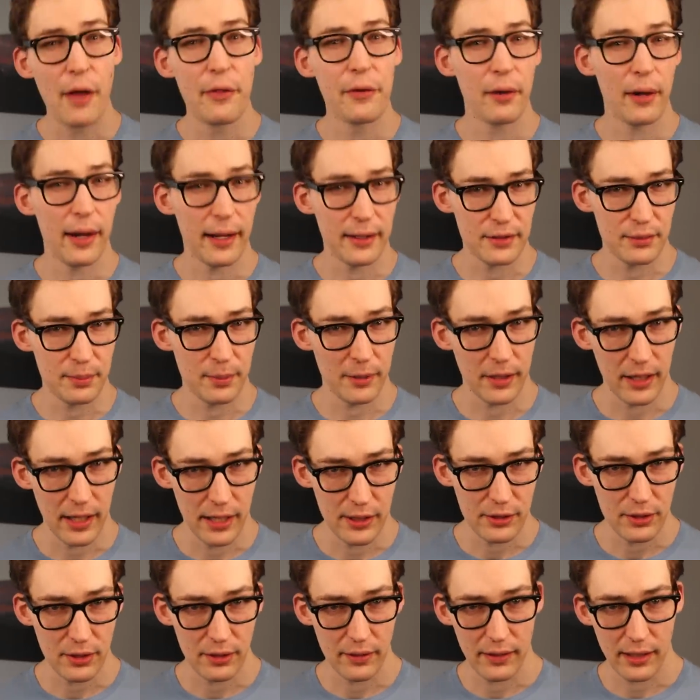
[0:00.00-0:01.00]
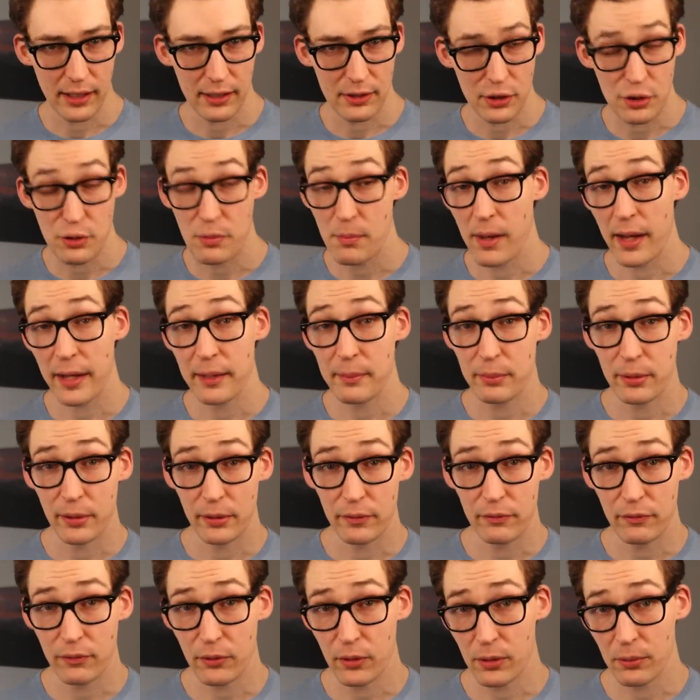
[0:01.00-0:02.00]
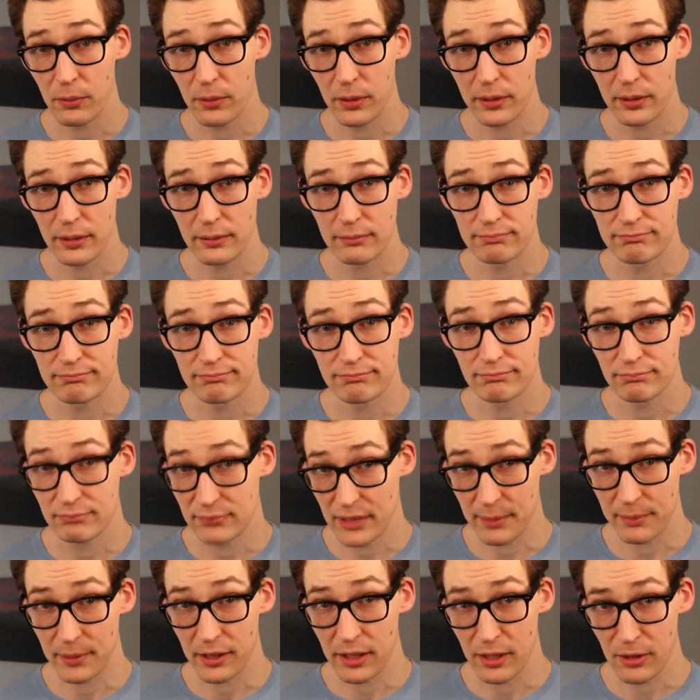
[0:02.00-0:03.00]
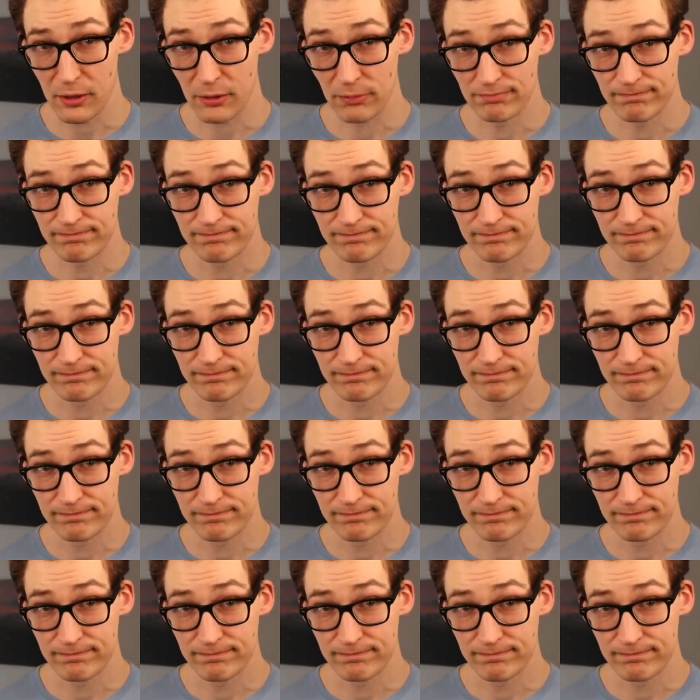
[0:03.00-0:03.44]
other explanation that you might put forward? Let me know.